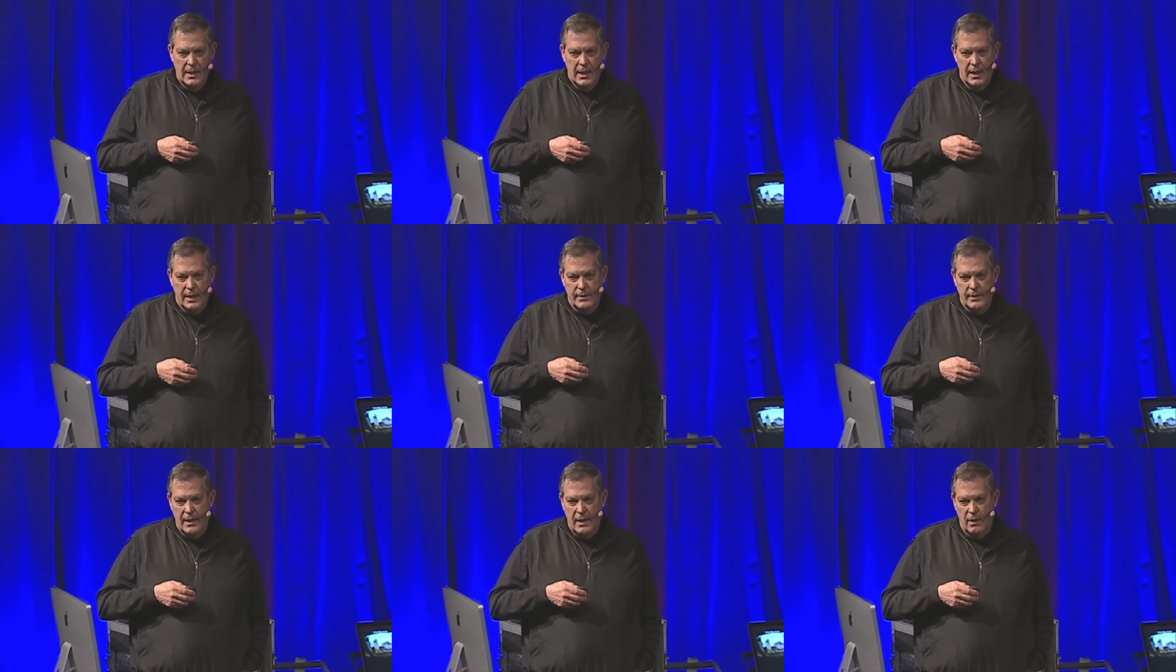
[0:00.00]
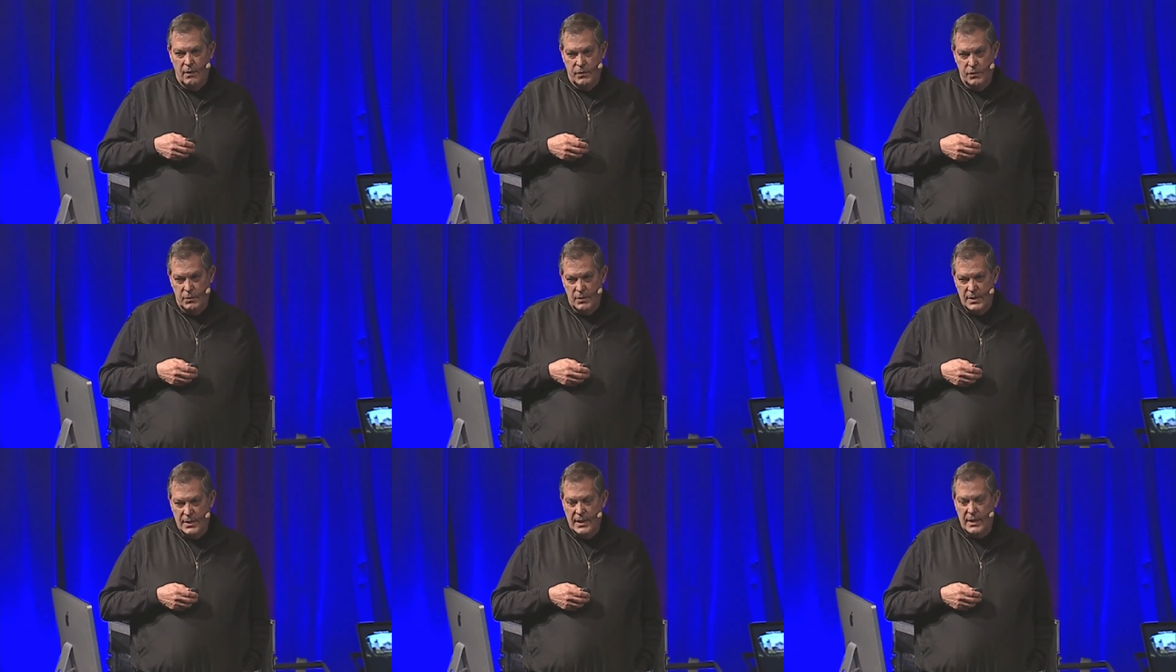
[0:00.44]
and now
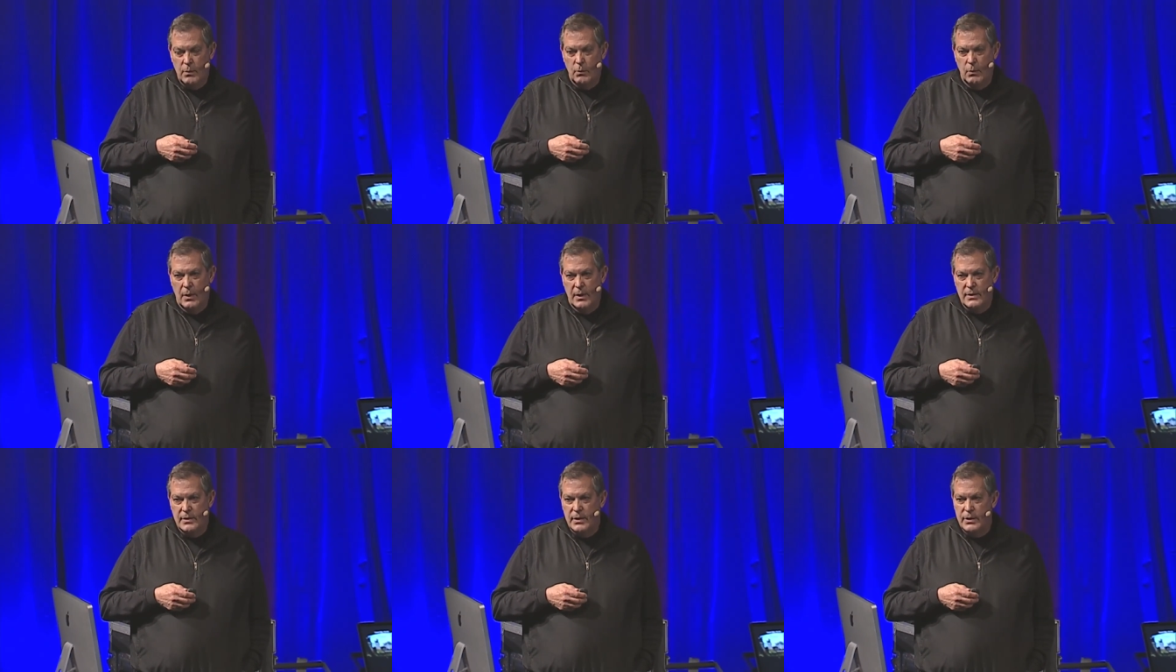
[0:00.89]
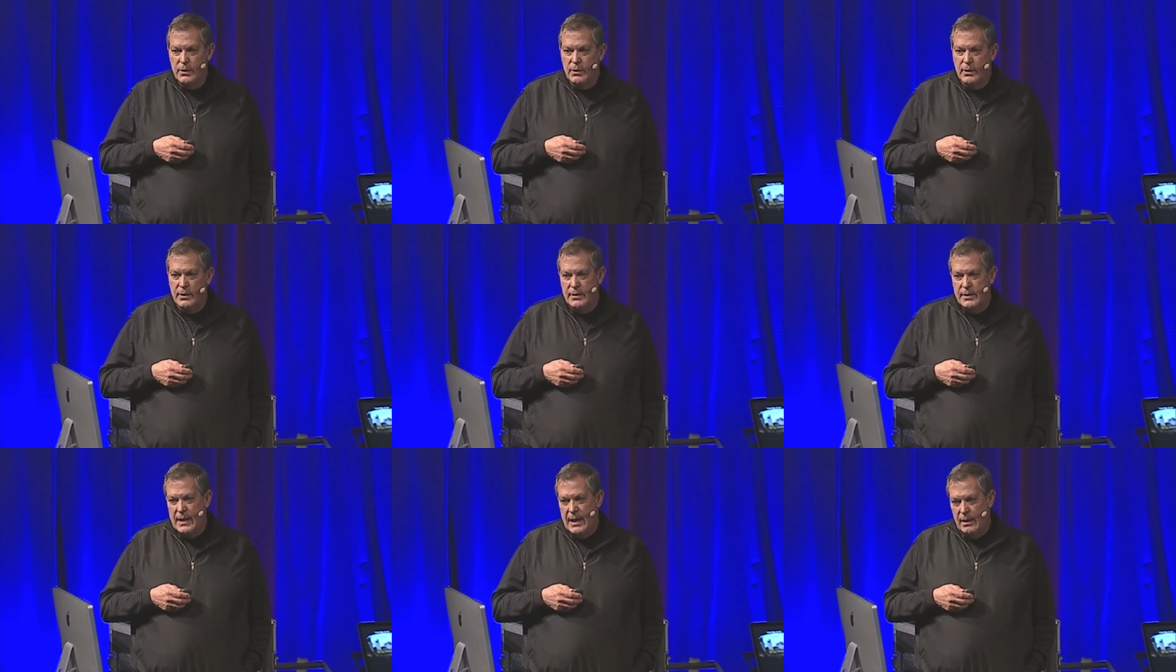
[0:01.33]
3D ones that you
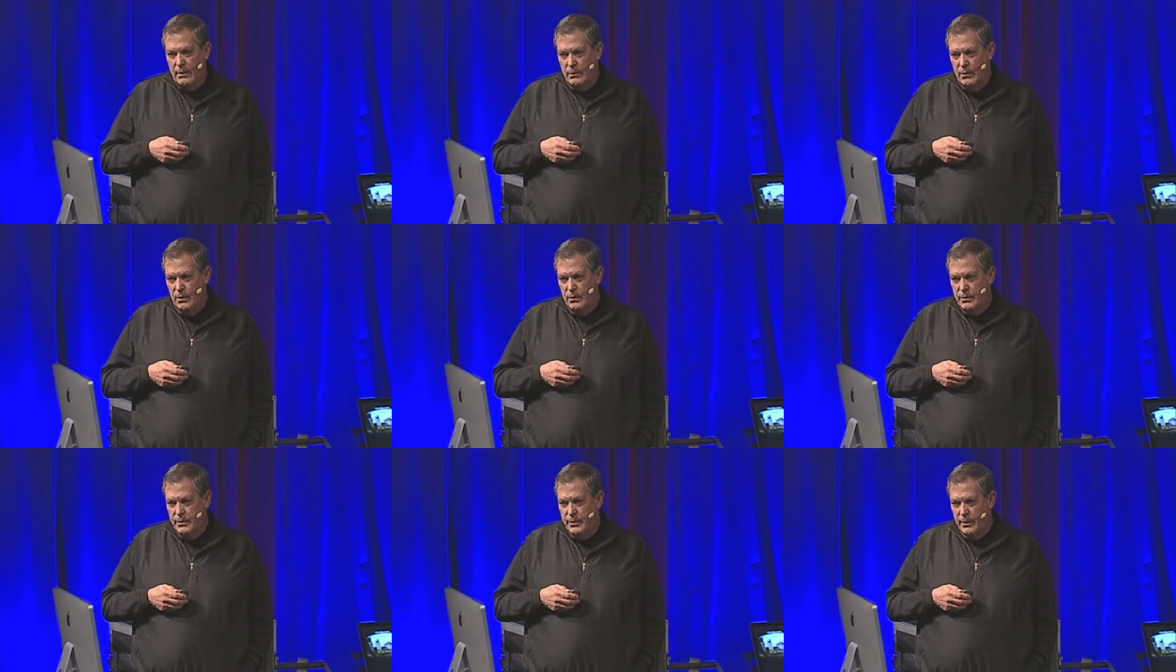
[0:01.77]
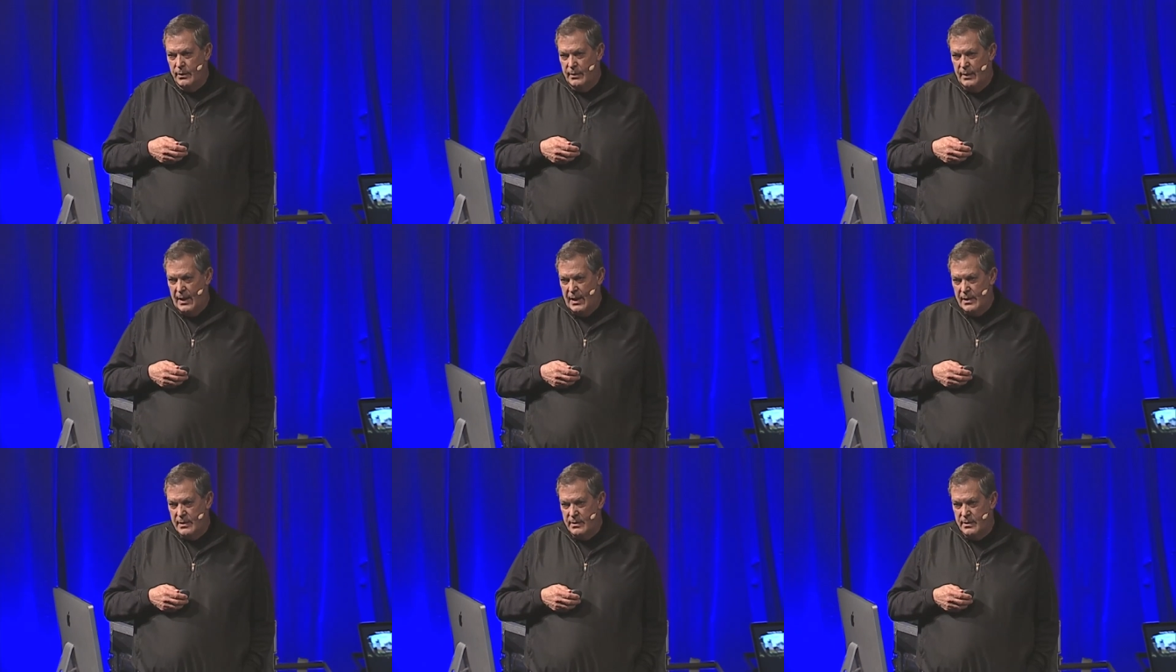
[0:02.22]
can download in your
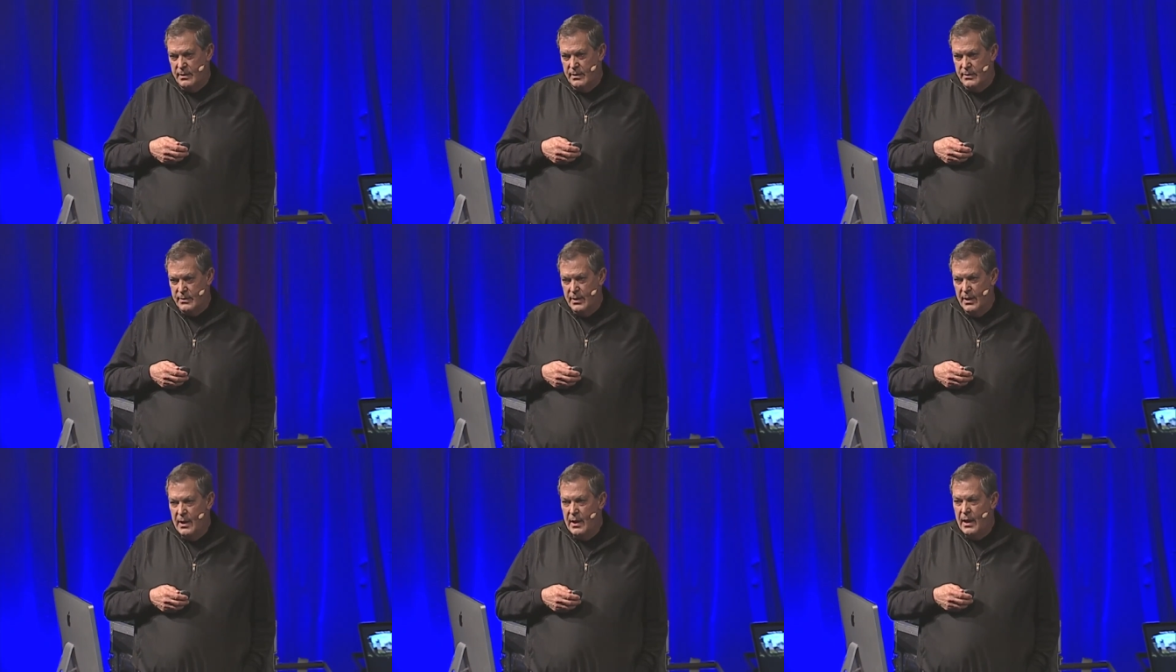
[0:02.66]
glasses,